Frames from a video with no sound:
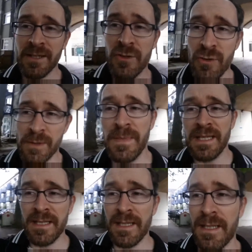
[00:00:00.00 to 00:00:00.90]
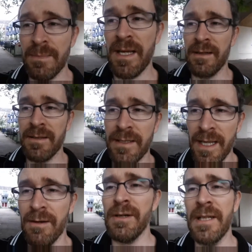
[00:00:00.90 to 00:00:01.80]
going to join me in about an
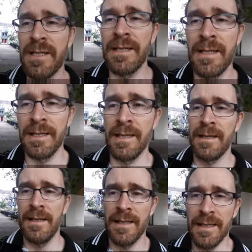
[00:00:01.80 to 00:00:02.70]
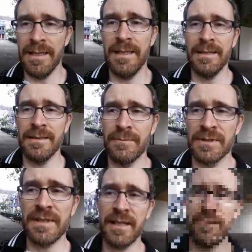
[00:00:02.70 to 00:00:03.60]
hour and we'll take